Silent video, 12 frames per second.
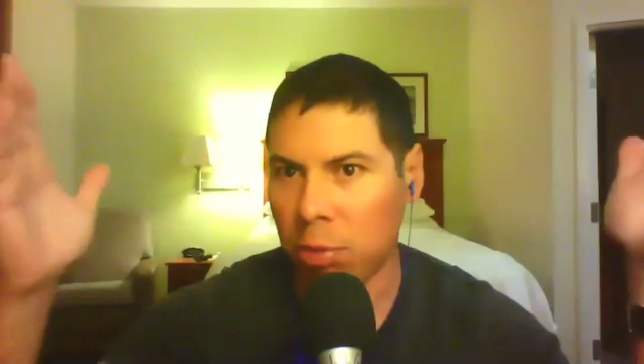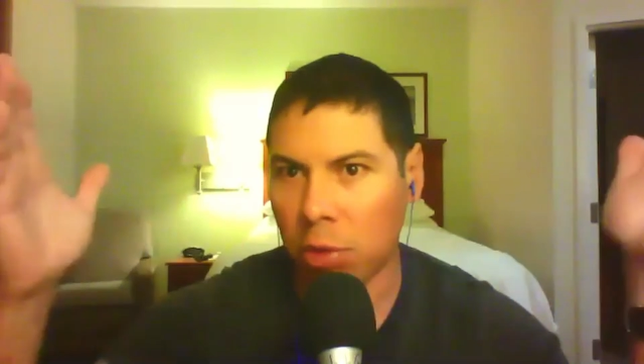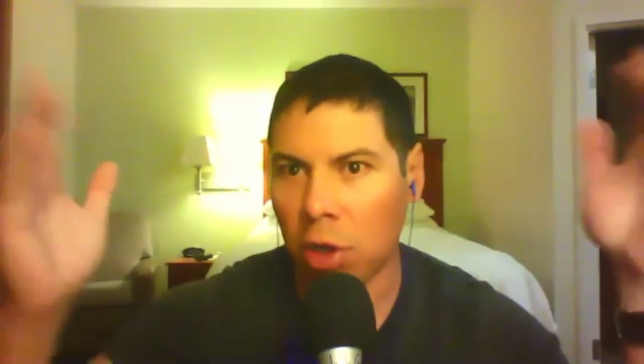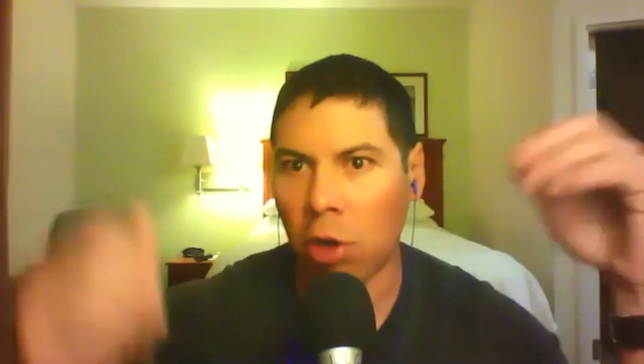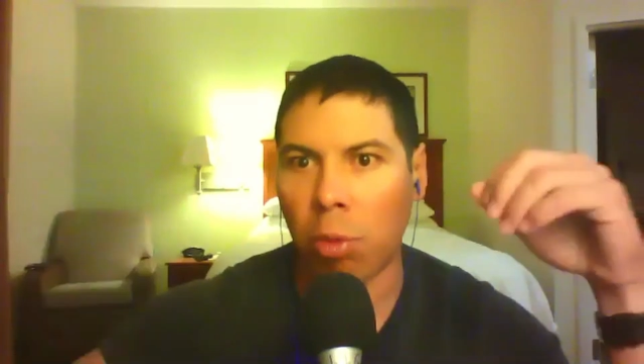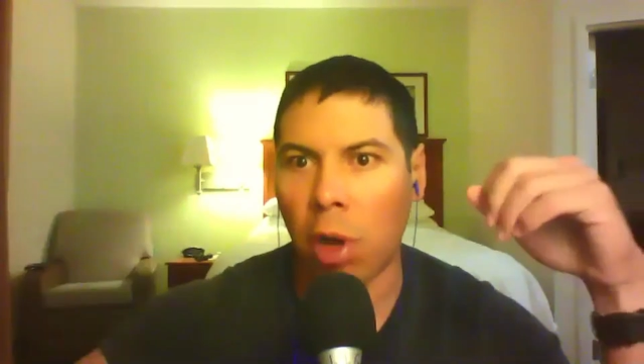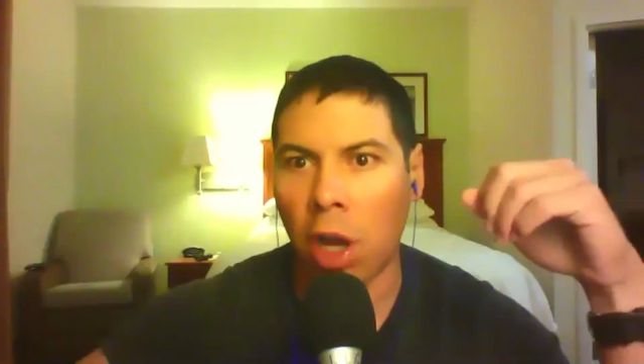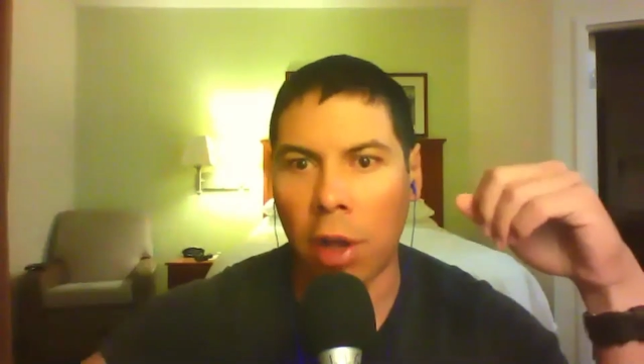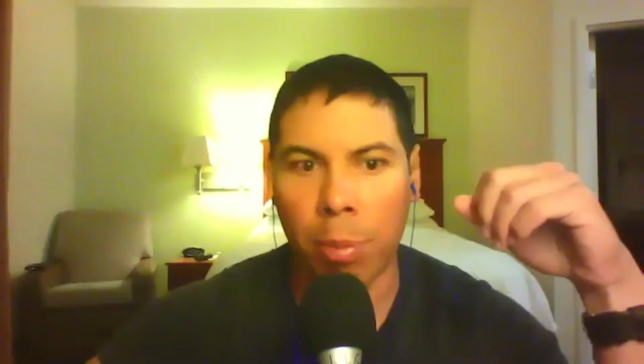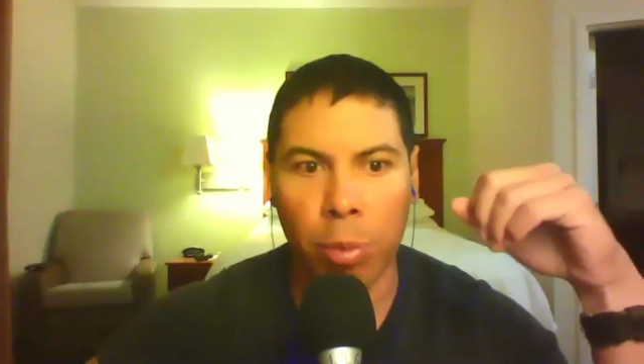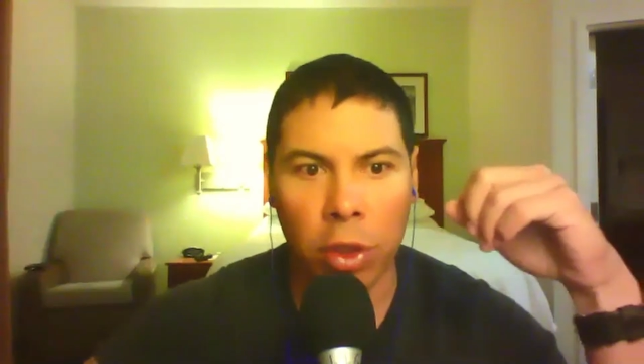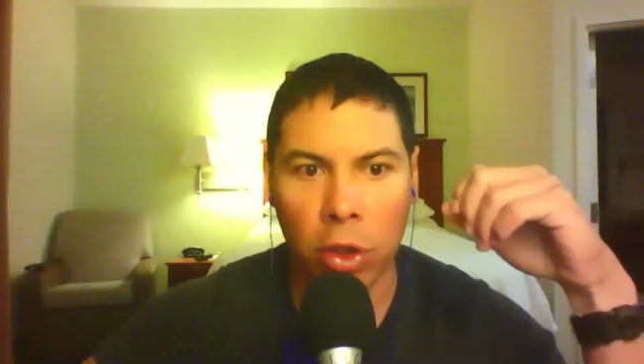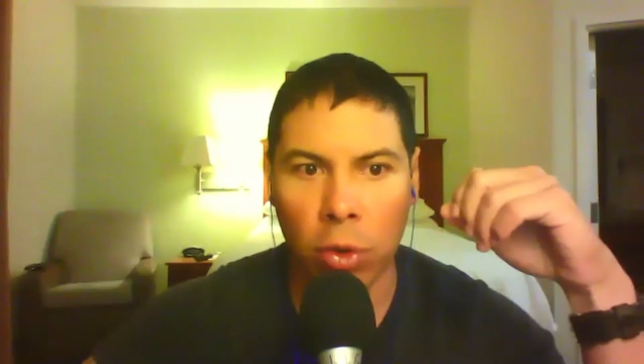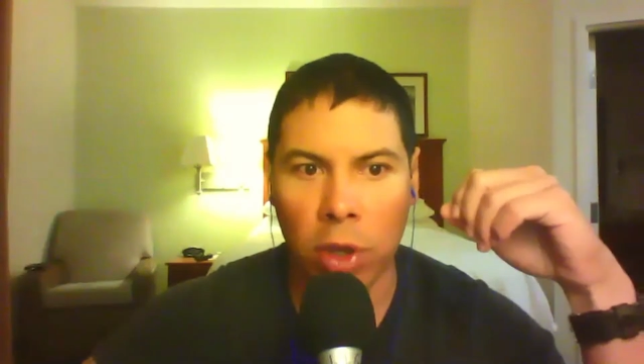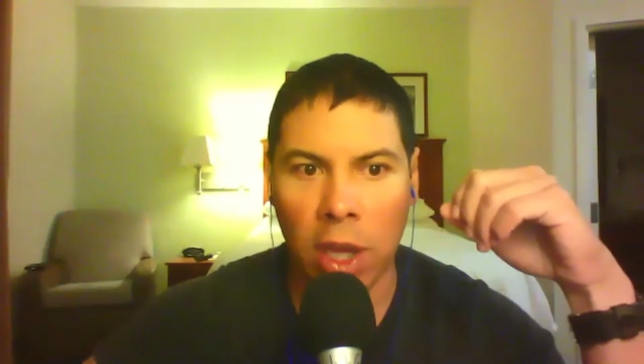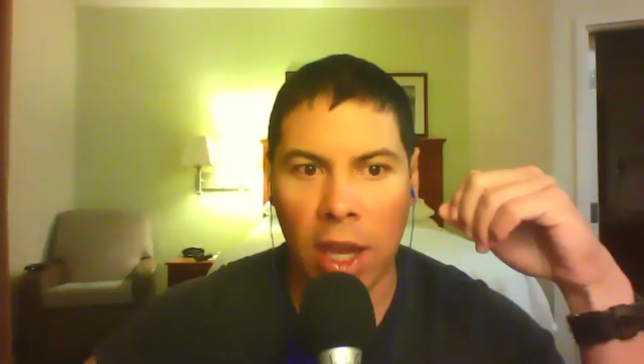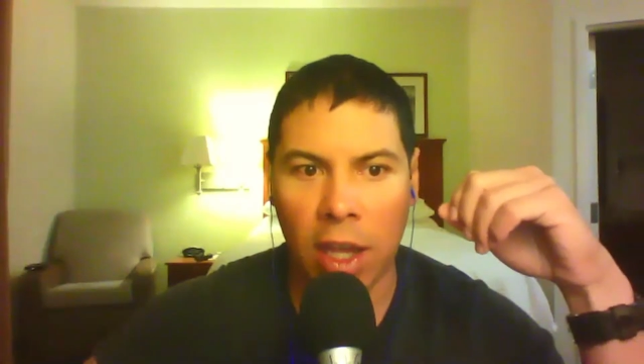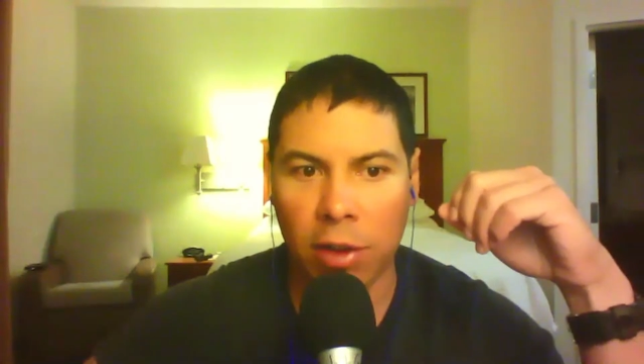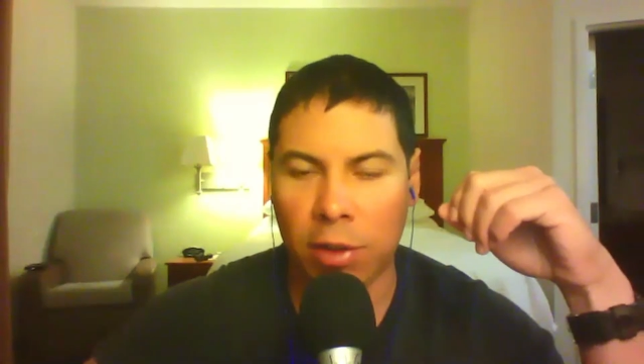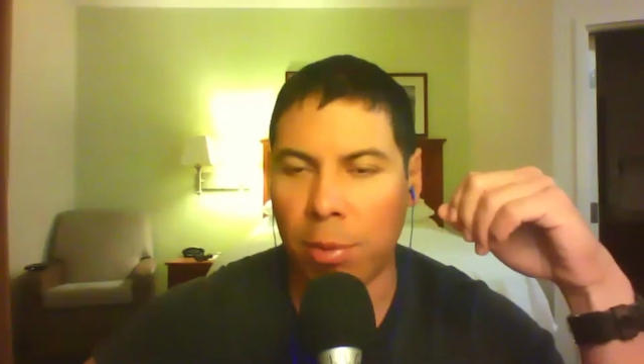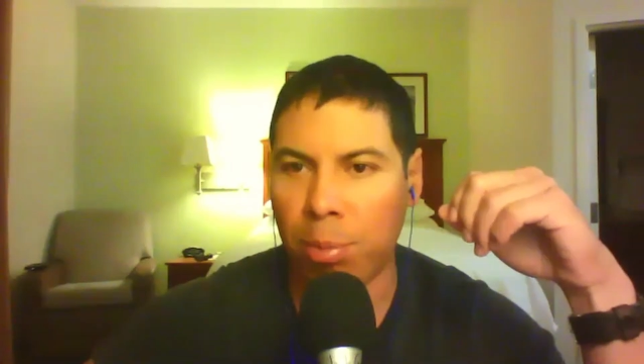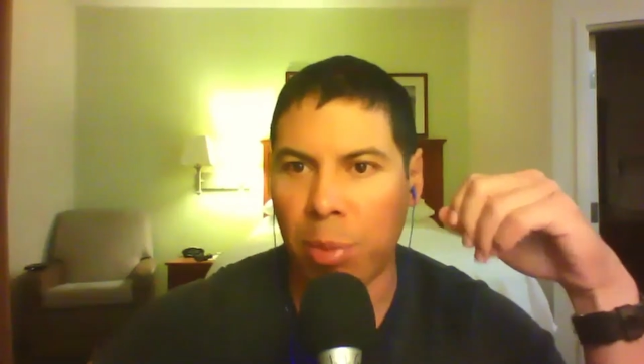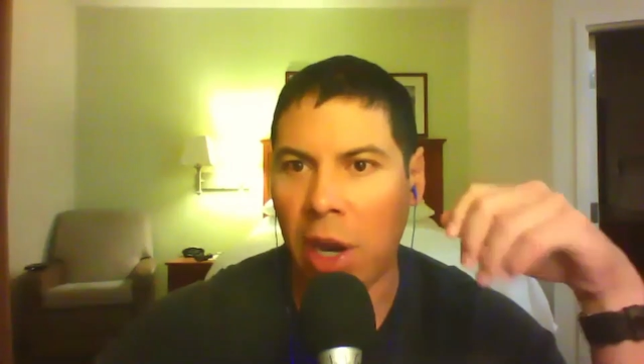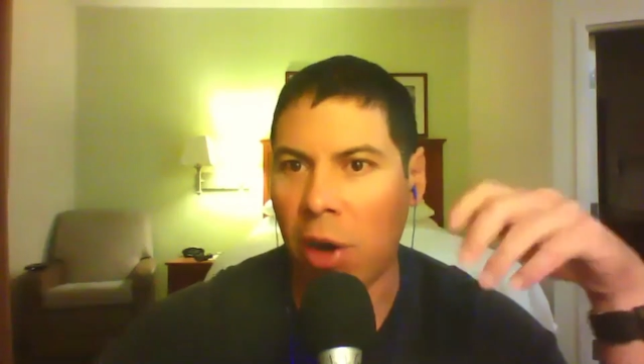the UK's
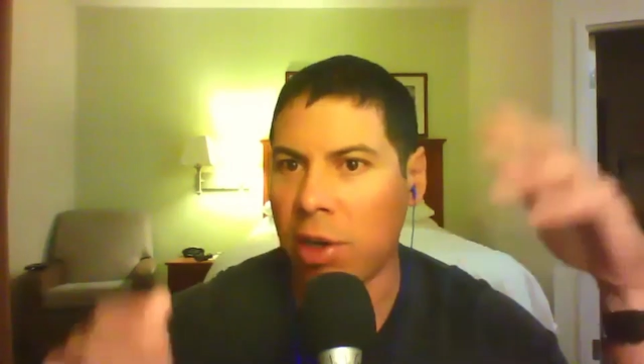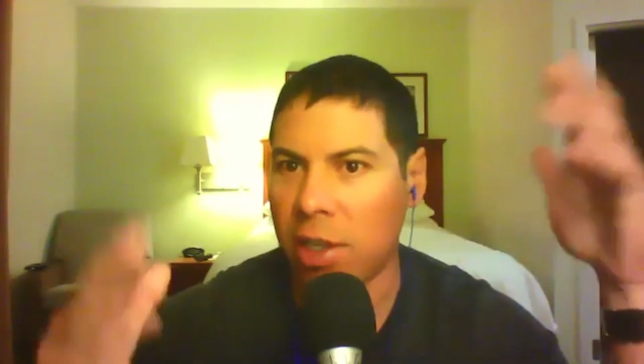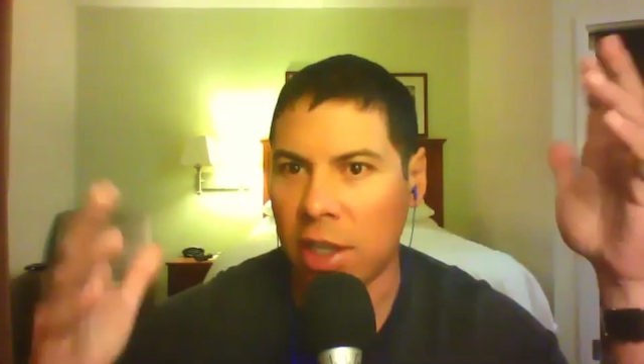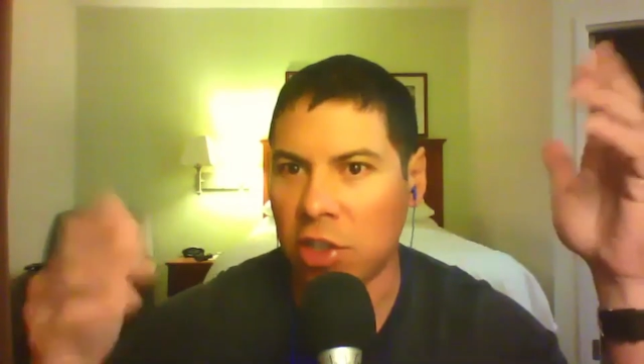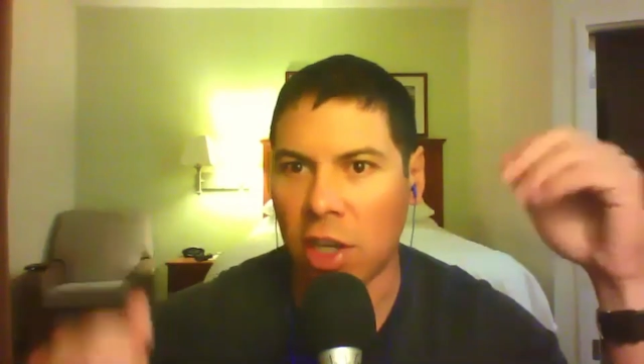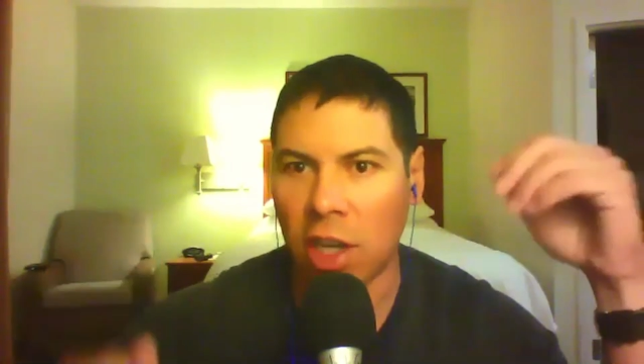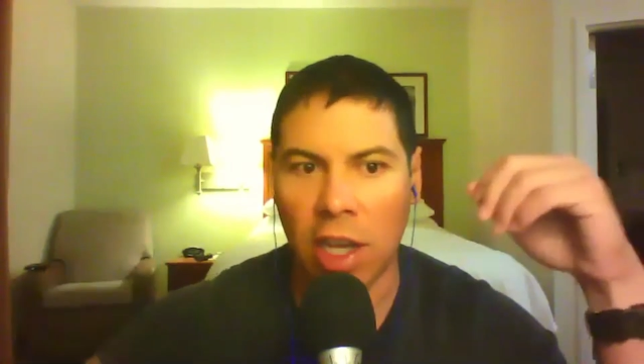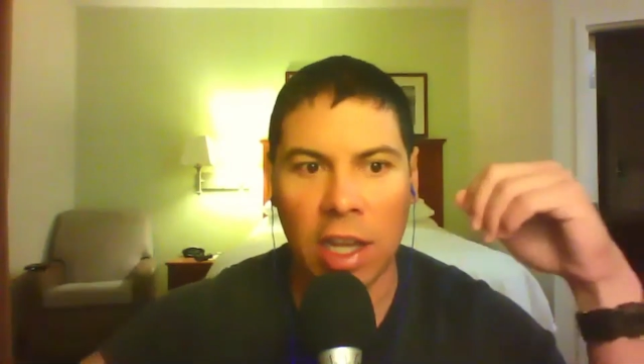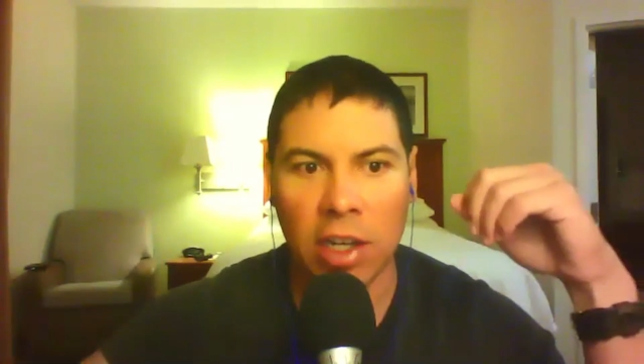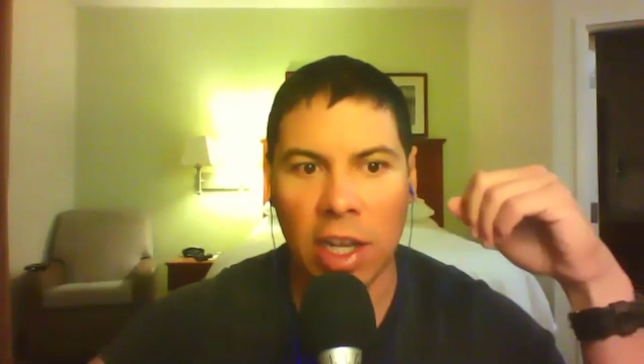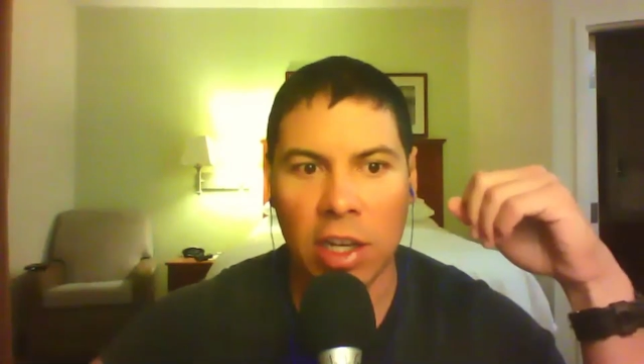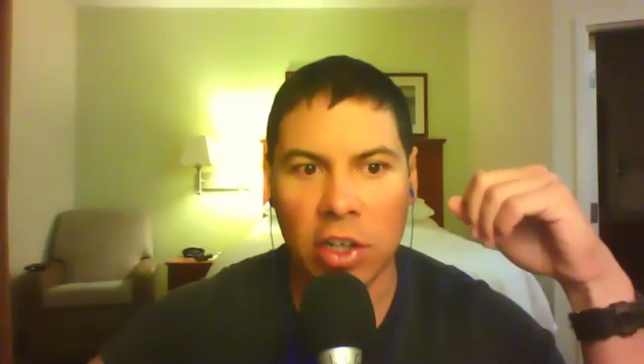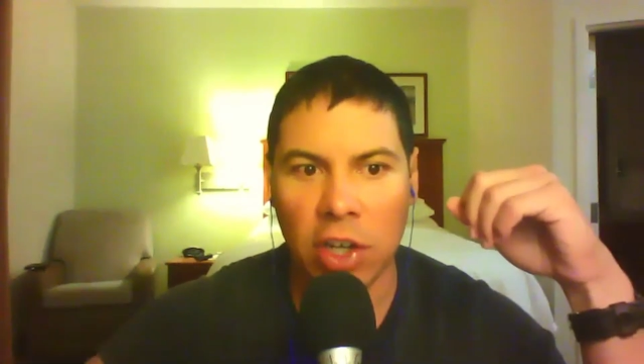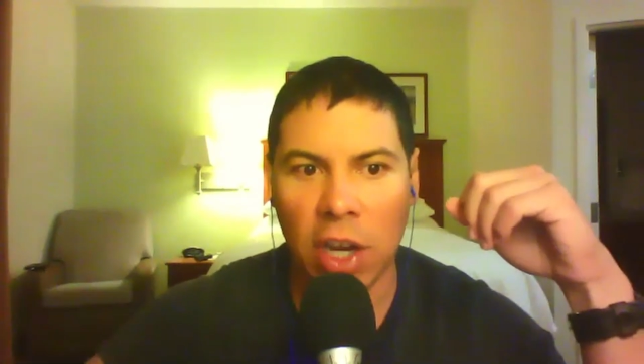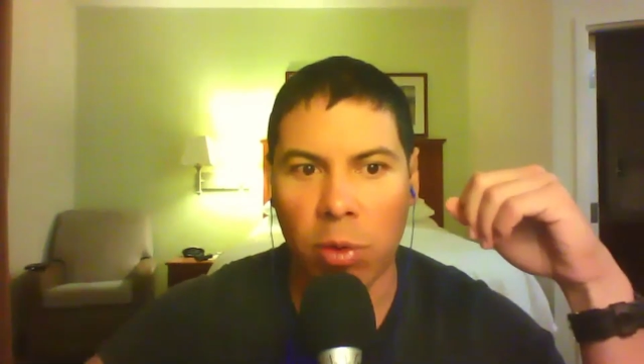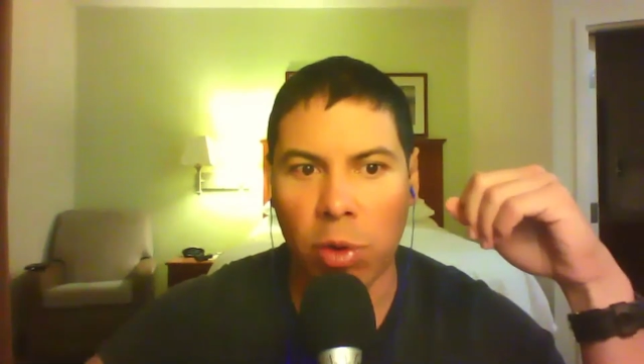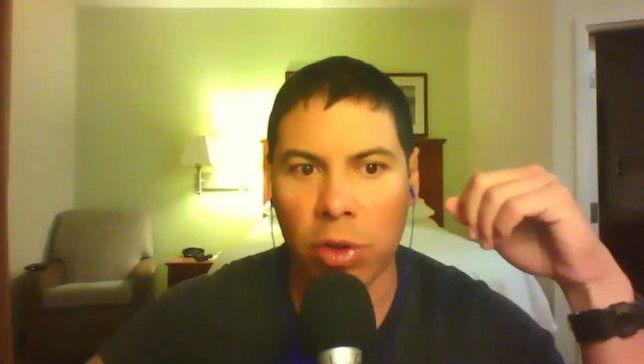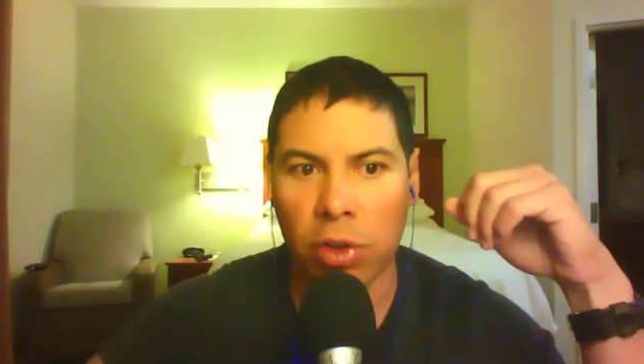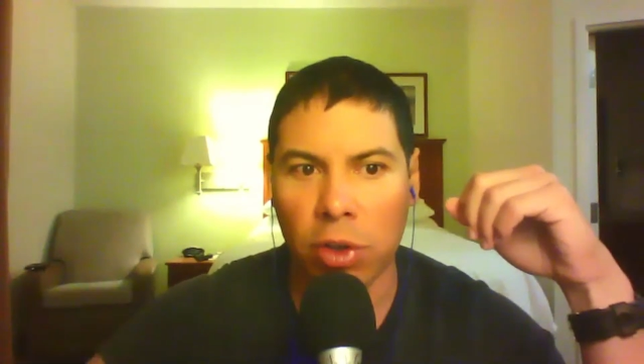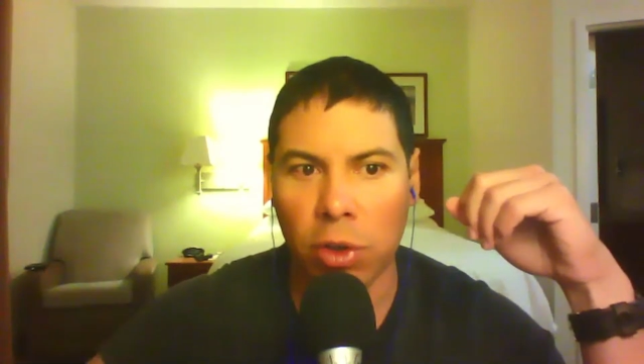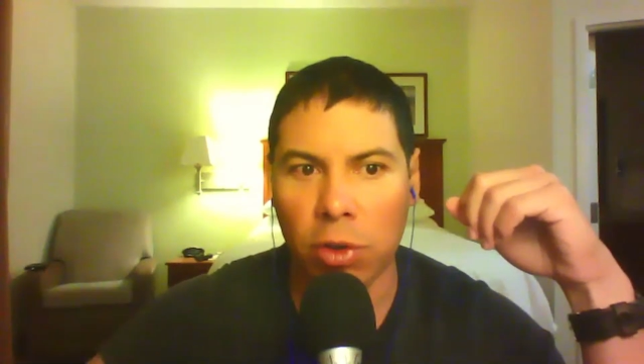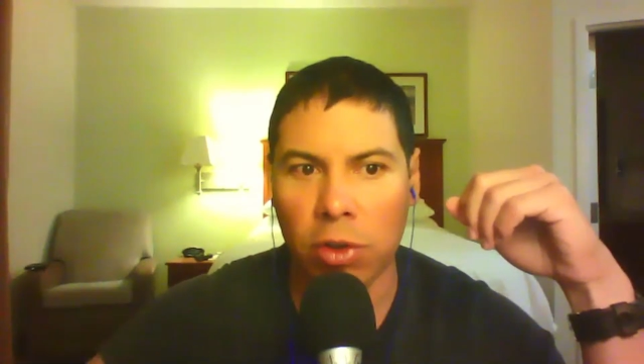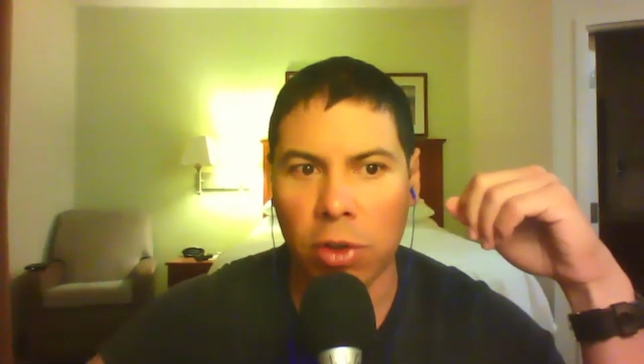heritage in general too.